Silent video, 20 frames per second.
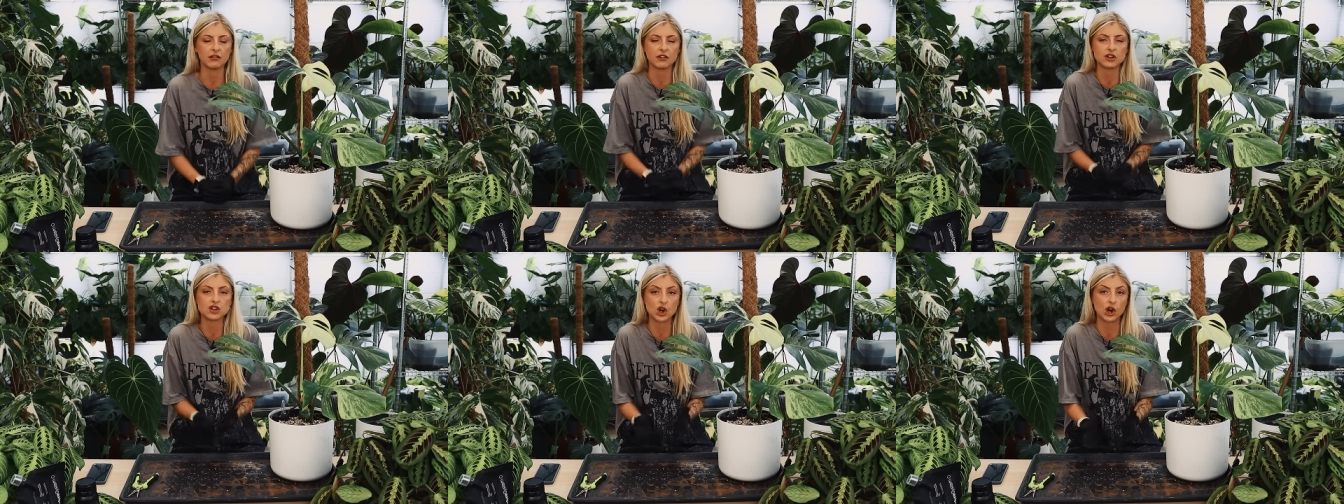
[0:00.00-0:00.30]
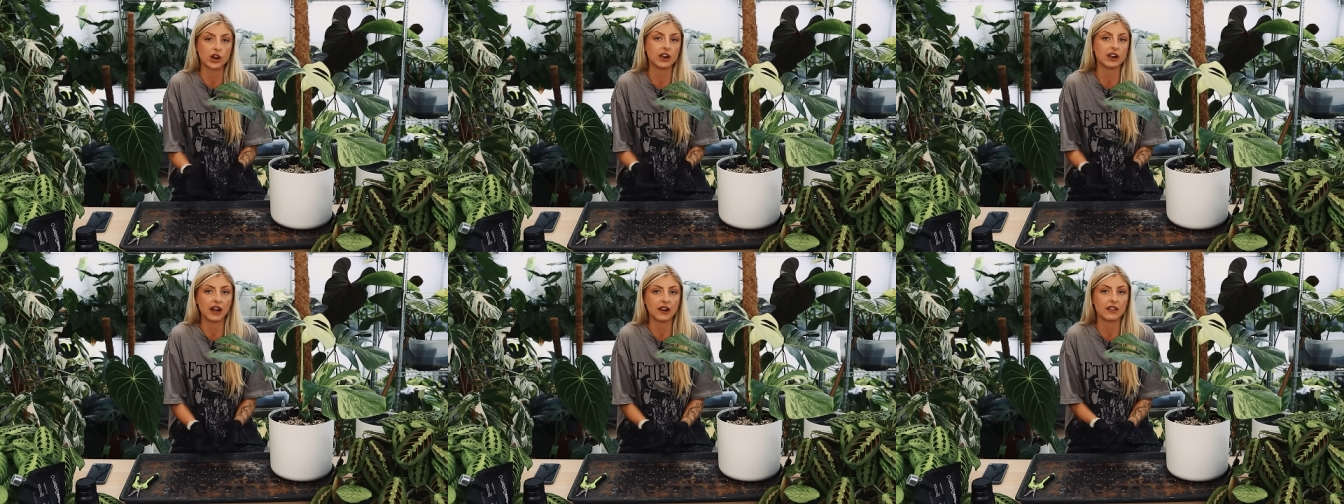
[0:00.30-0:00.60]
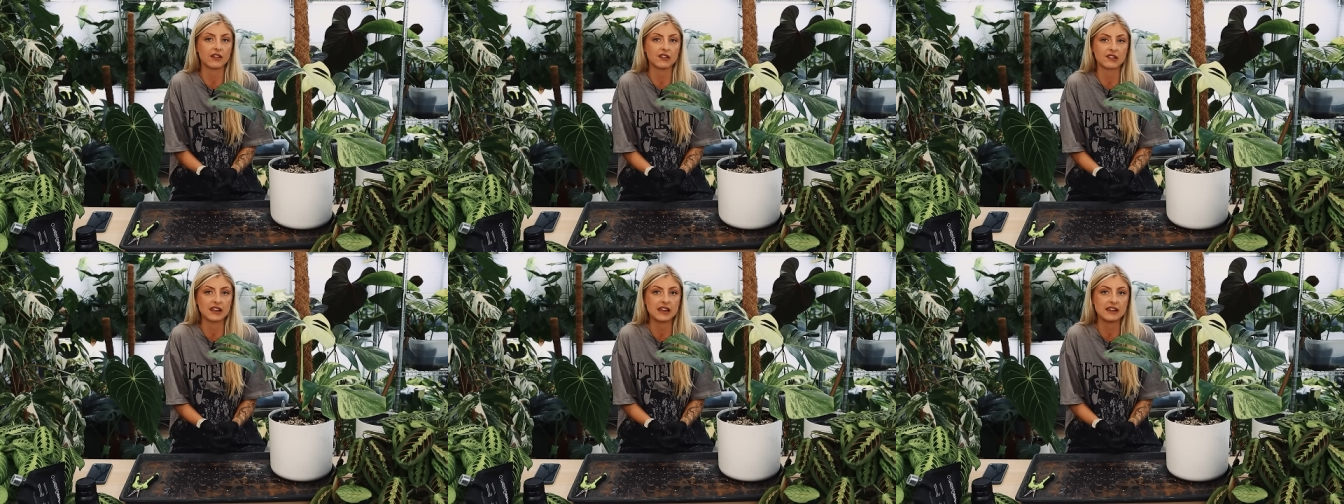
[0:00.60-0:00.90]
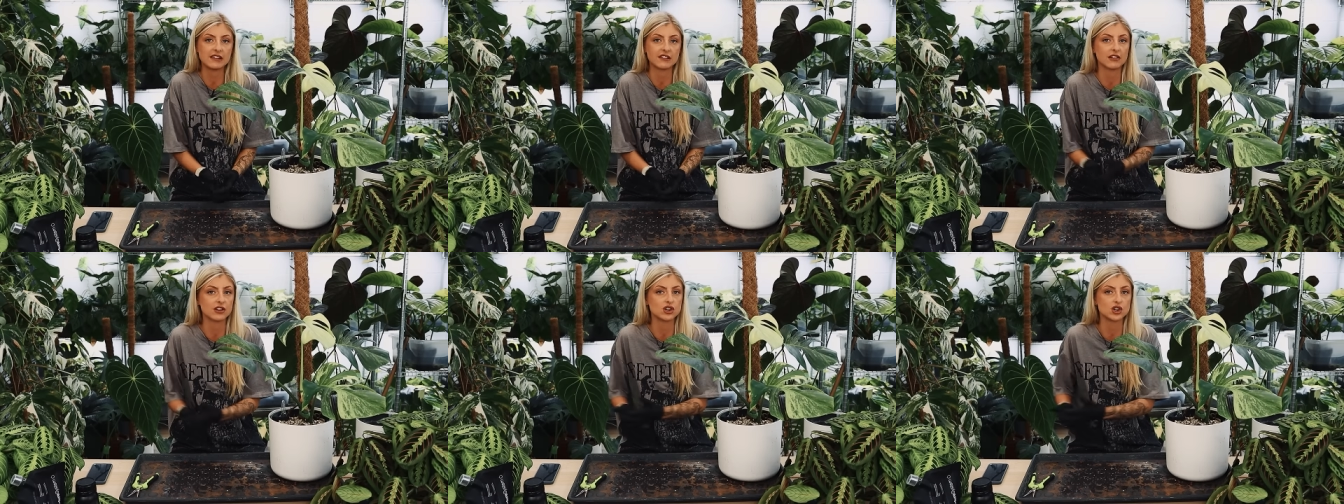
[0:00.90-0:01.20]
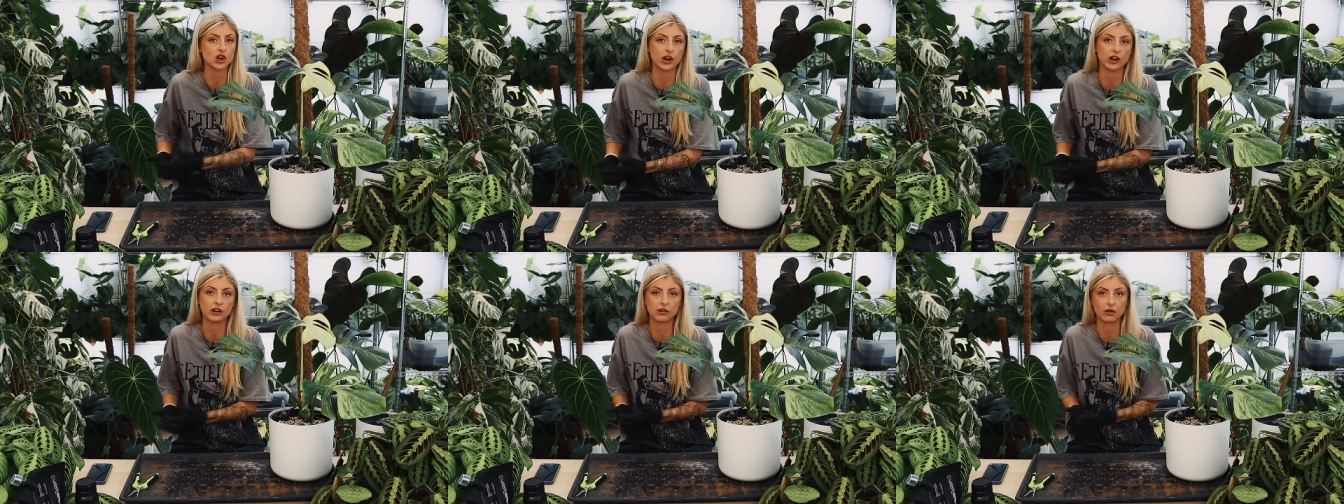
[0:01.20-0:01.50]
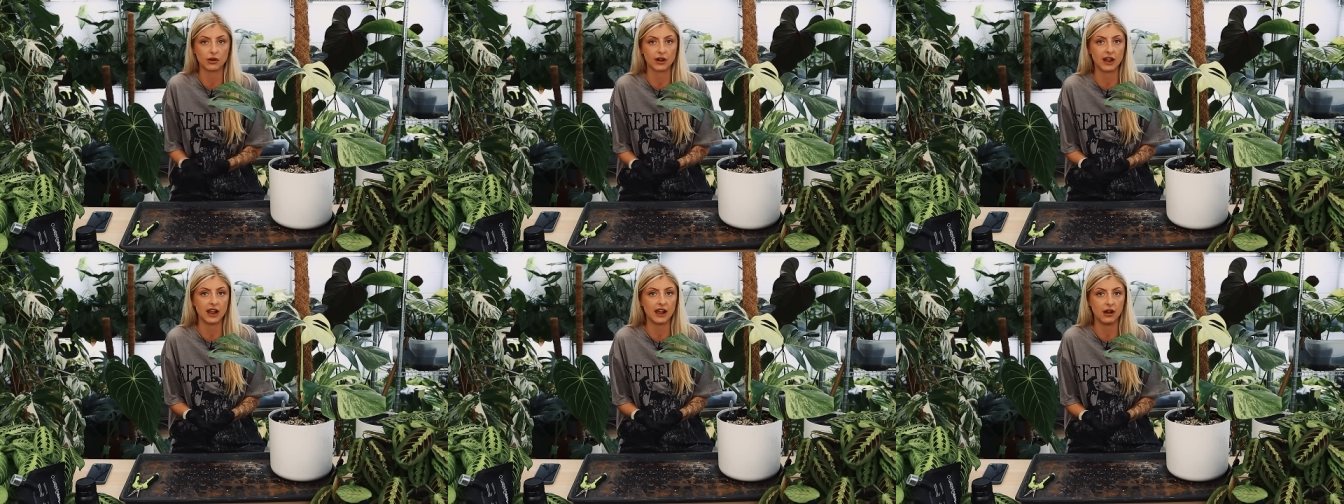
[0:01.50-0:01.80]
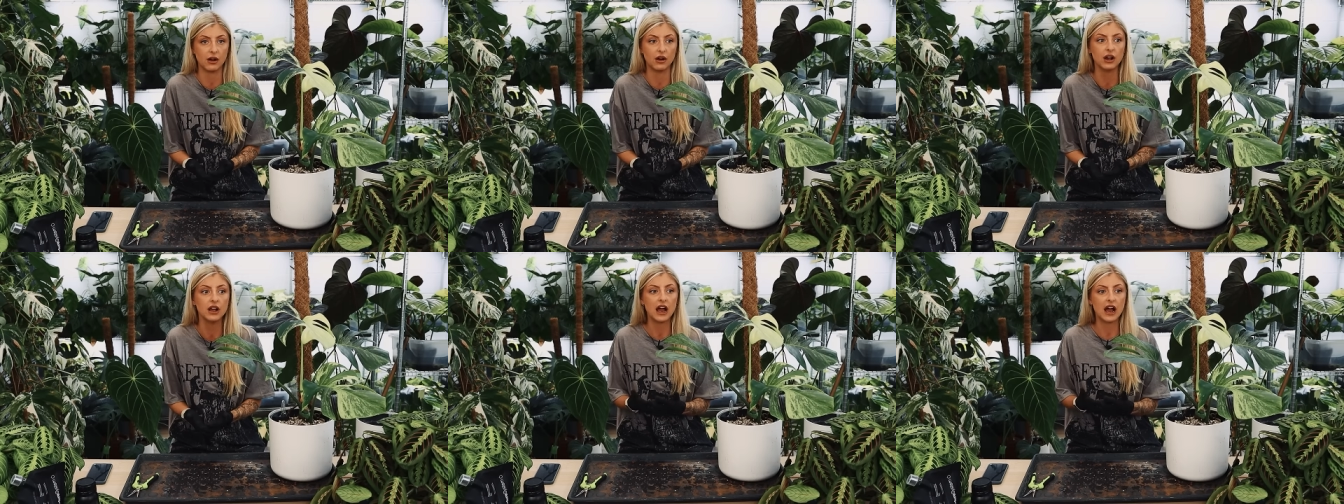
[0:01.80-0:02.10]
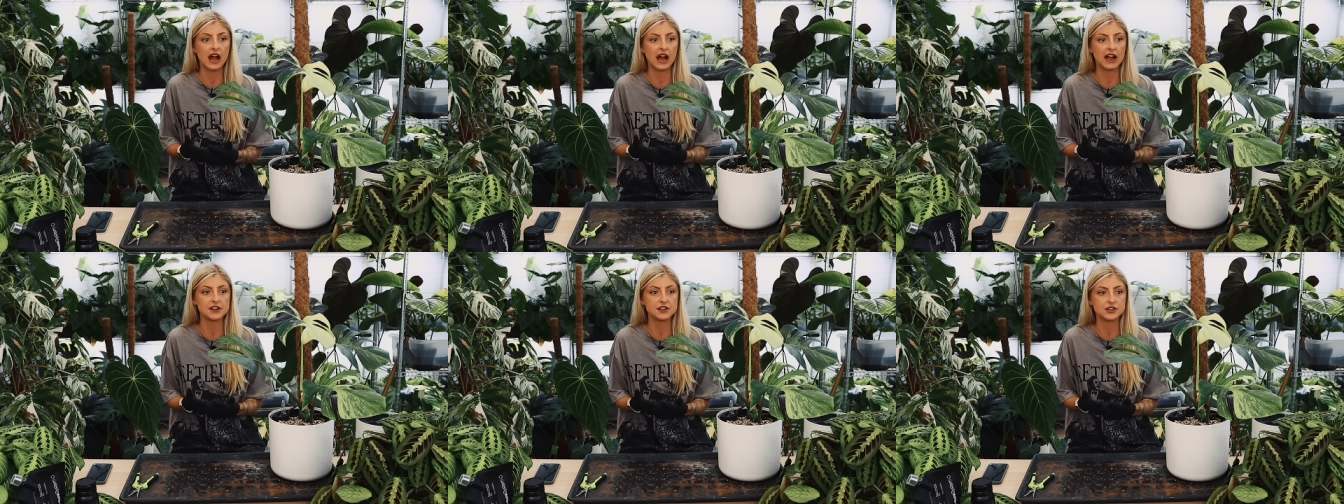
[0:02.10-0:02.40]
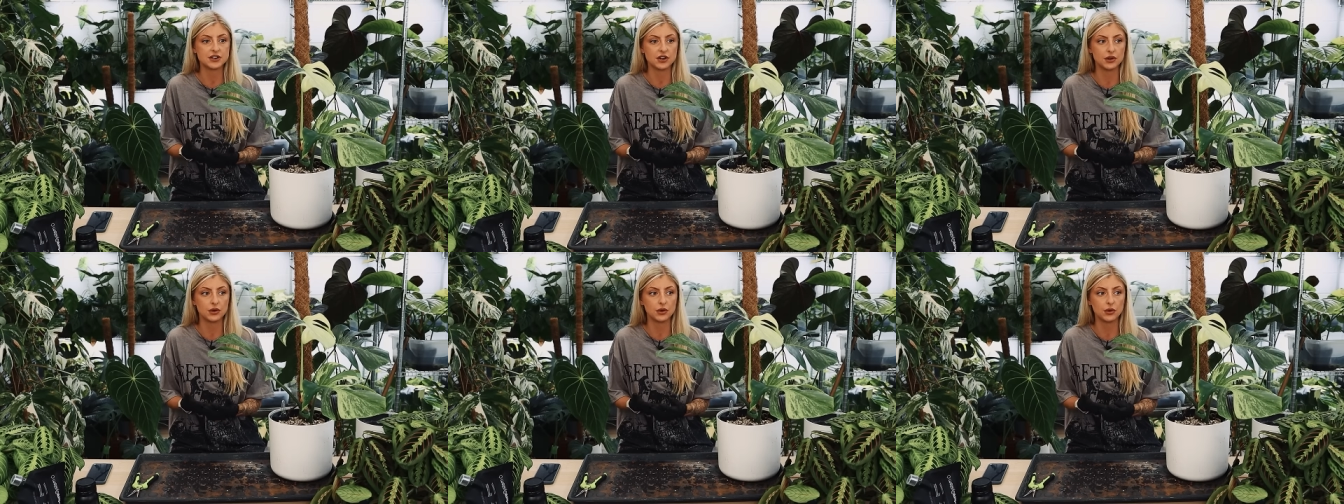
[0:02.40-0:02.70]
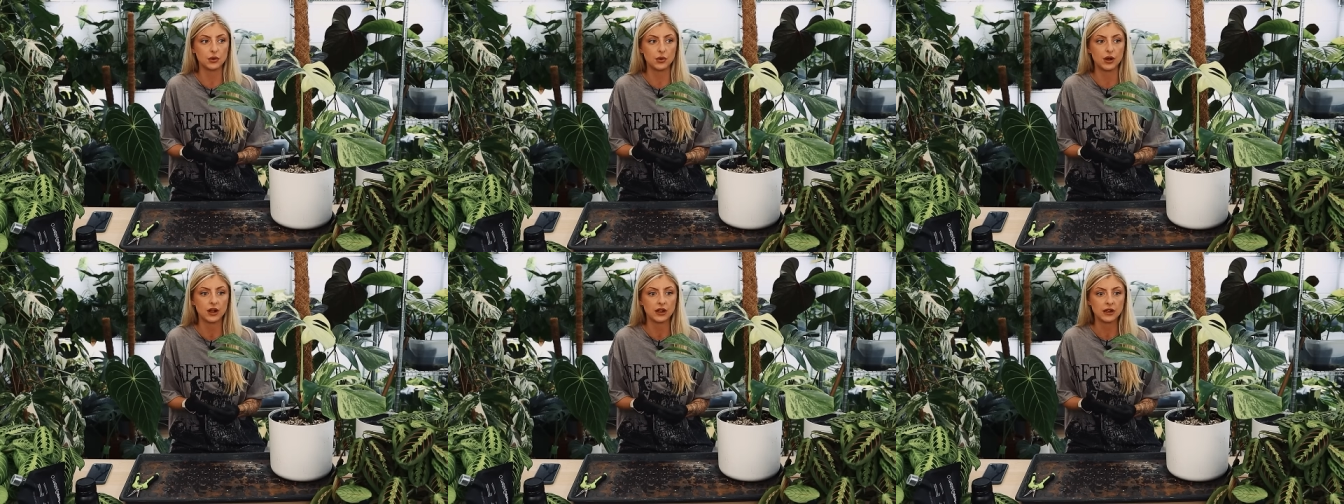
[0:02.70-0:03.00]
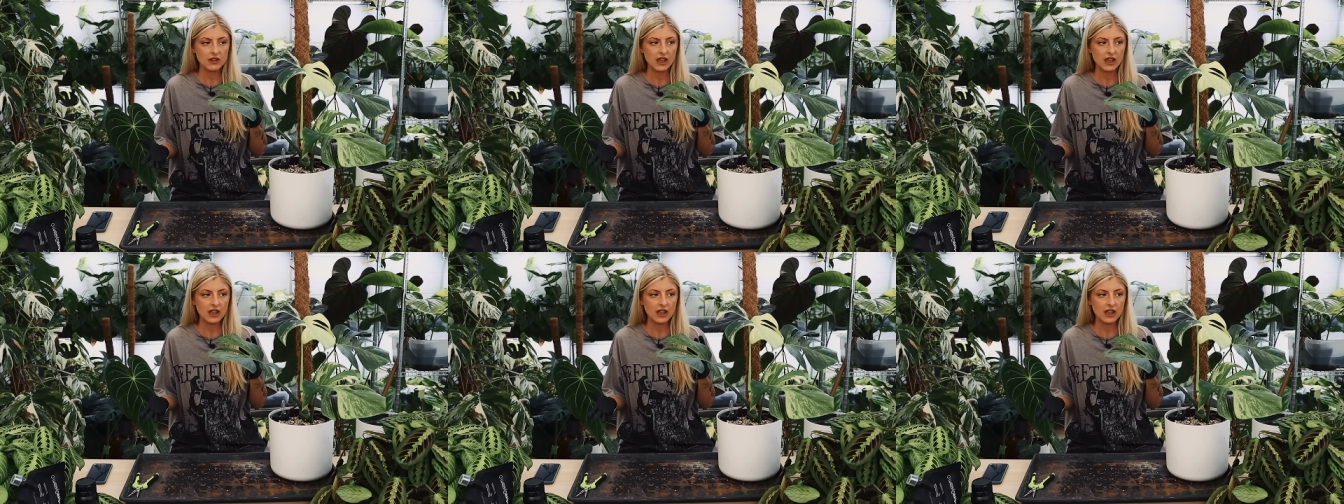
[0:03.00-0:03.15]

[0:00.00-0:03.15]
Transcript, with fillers: They're enjoying getting the seeds, they're enjoying growing out. I do